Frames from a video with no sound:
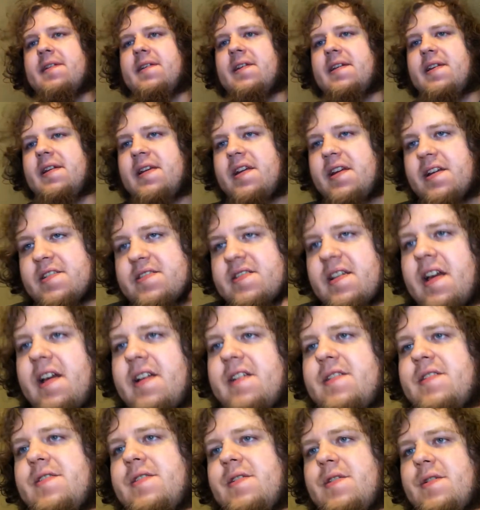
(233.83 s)
here's how
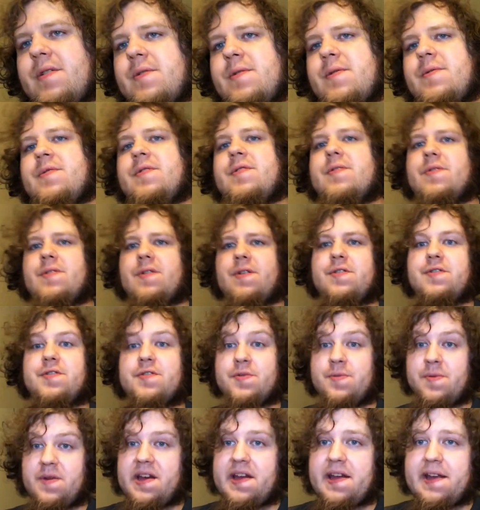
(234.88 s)
you know you're on your
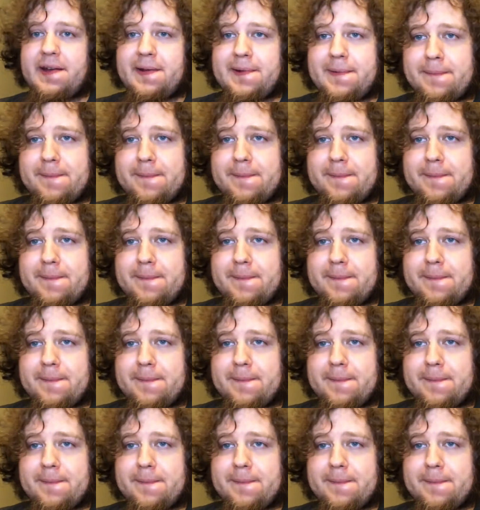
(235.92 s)
way.